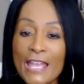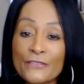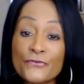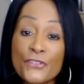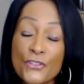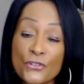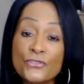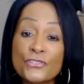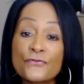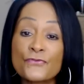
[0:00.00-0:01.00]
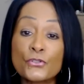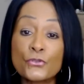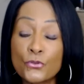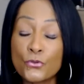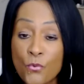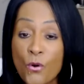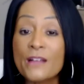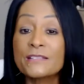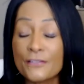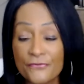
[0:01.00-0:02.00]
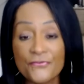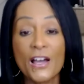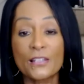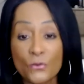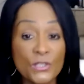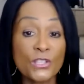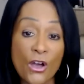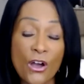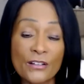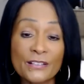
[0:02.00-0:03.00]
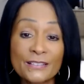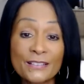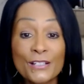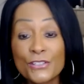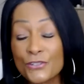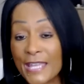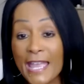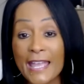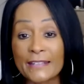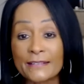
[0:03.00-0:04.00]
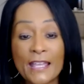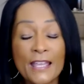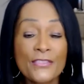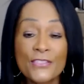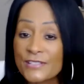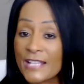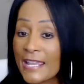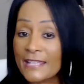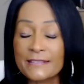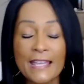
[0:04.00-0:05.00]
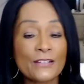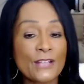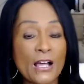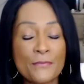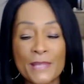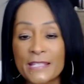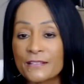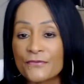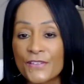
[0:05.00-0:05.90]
And for those of you who want to follow along, you can. There's a handout. I'll make it